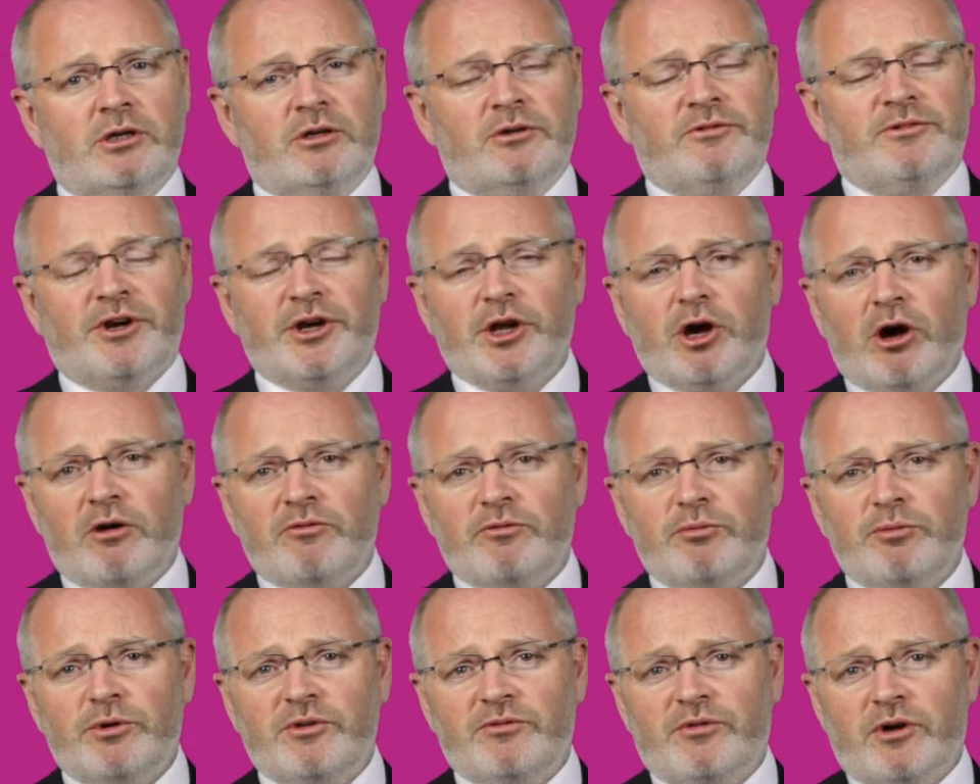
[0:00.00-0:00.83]
Very
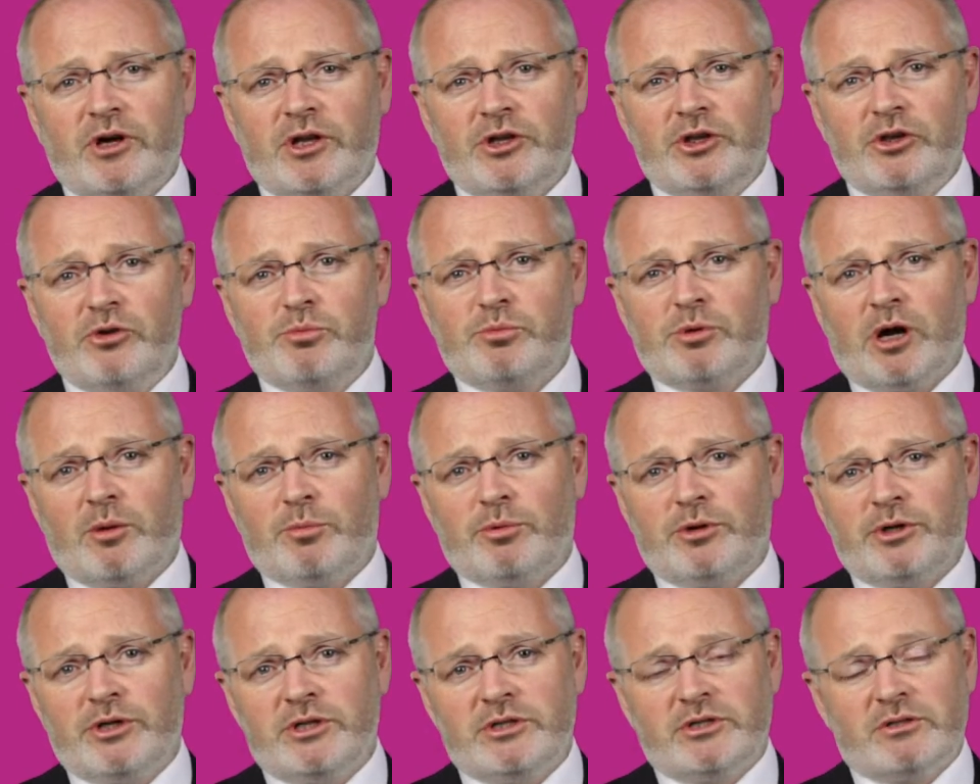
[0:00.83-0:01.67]
often we find new
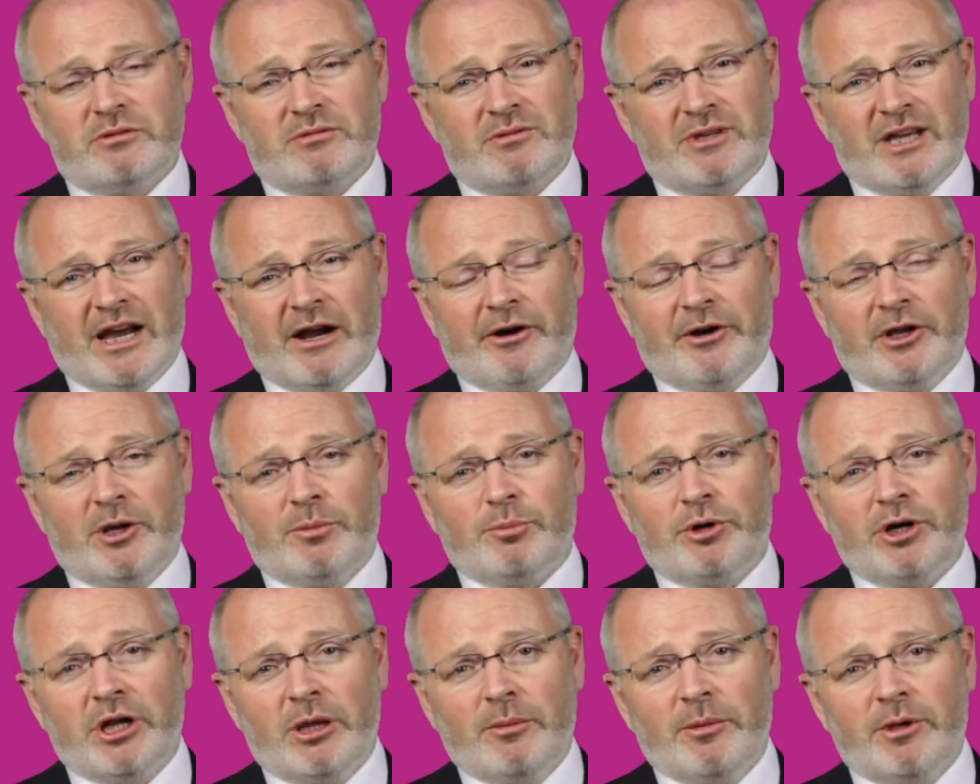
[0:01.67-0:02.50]
properties carry a
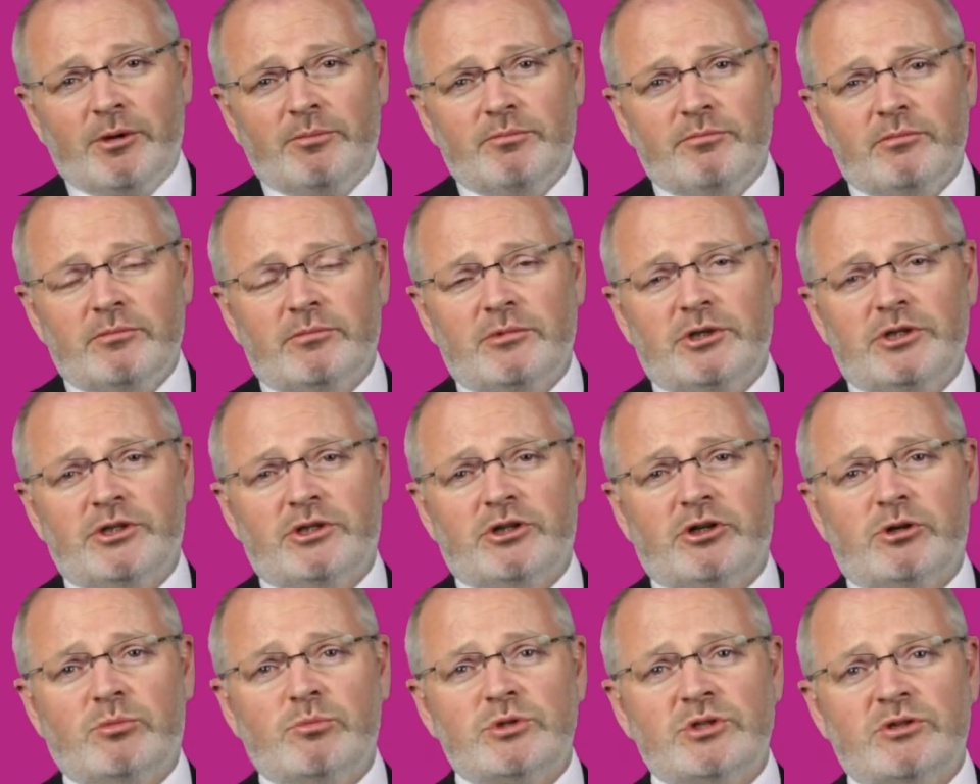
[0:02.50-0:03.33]
premium in
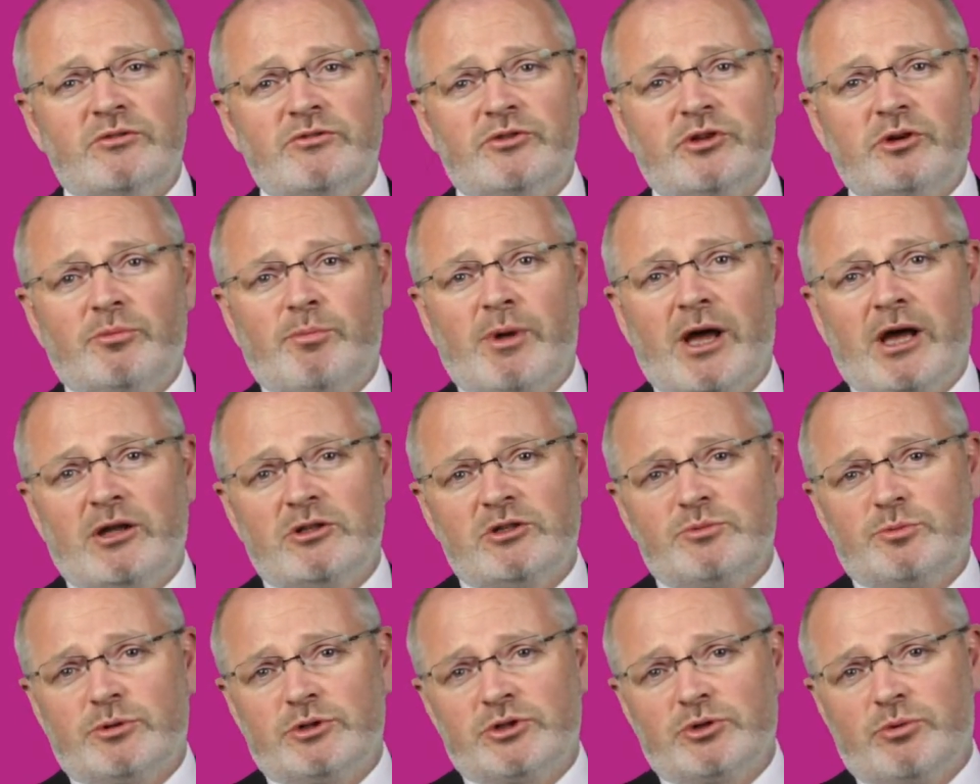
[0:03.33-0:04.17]
terms of their pounds
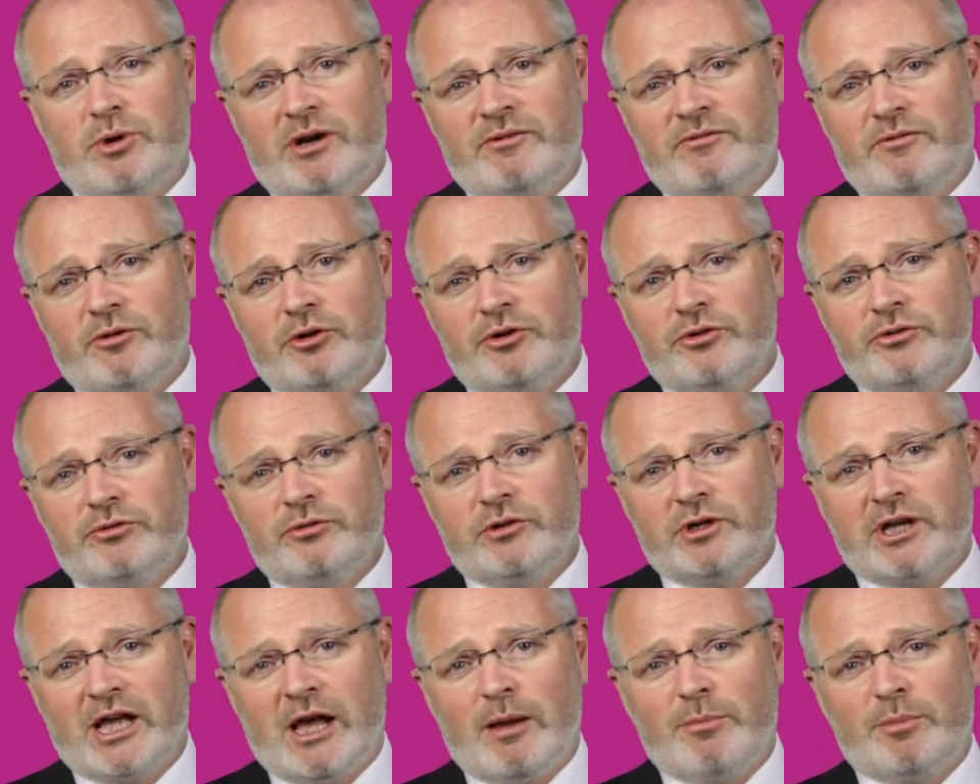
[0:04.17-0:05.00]
per square foot. Their
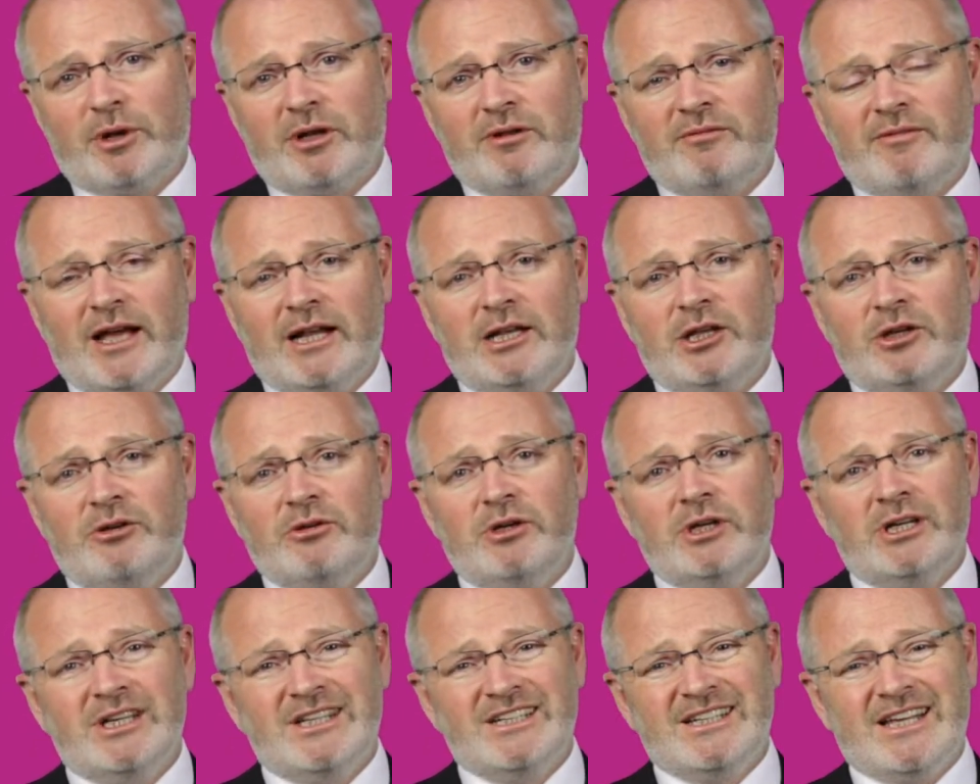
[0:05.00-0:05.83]
capital value
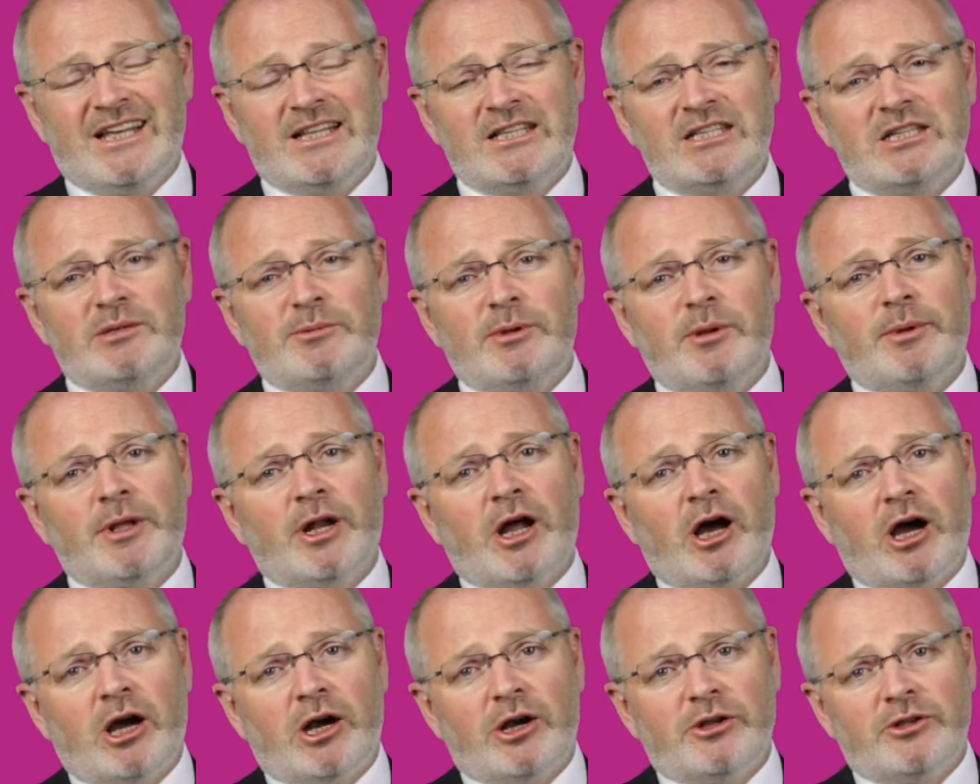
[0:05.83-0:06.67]
tends to be a bit
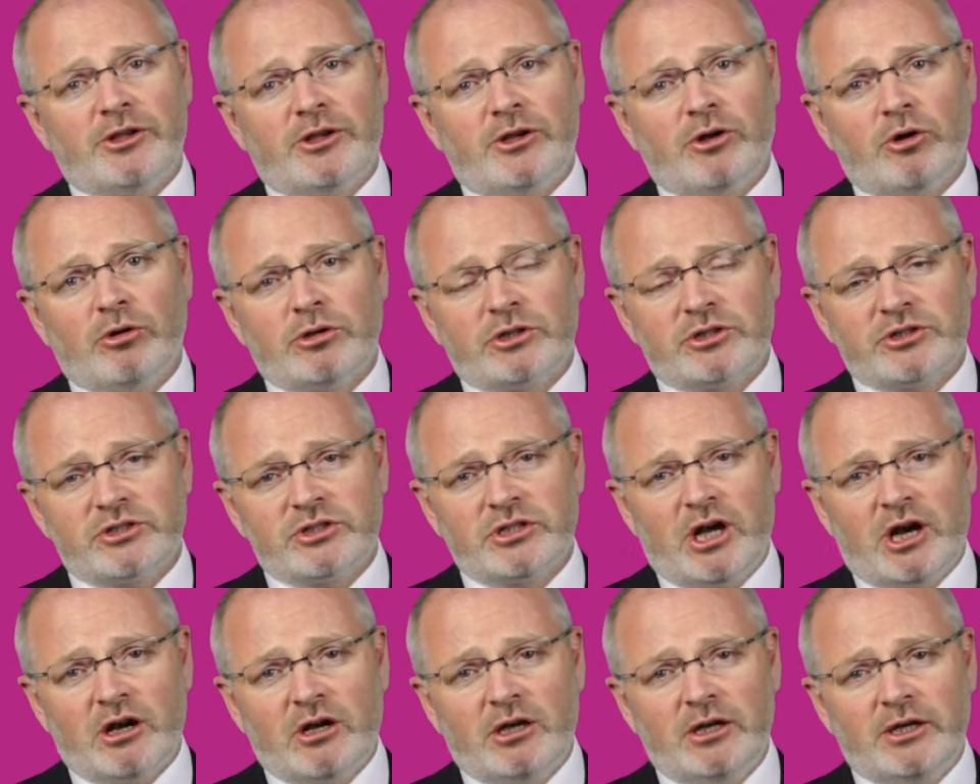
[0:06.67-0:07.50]
higher than older
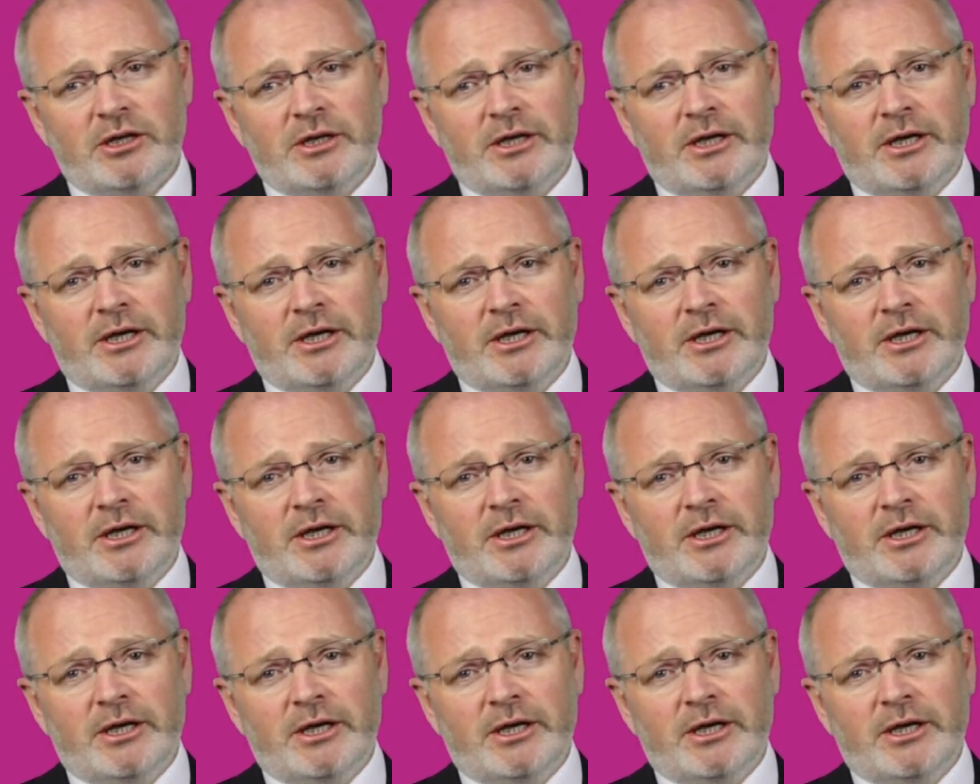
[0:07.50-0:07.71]
stock.